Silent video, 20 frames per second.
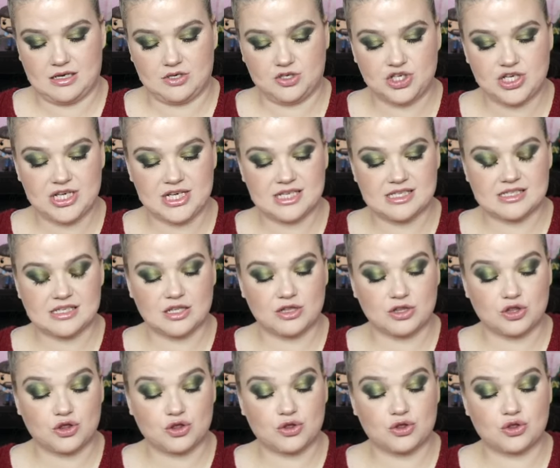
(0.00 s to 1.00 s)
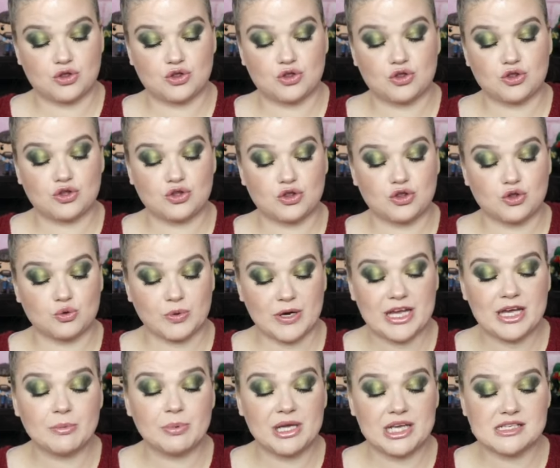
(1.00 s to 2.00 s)
Jeez.
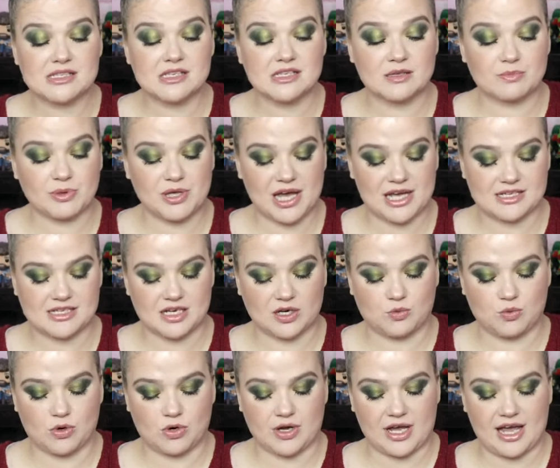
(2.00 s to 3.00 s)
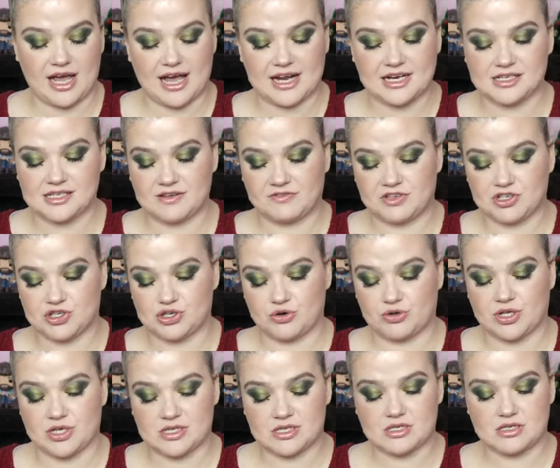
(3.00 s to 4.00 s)
3 pieces of plastic. Okay, I just have to show
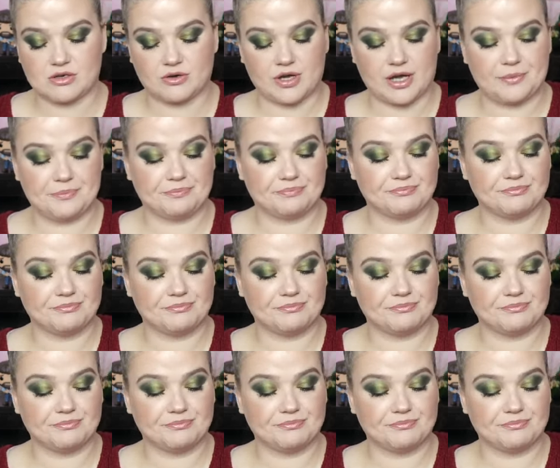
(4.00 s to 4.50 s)
this. Okay.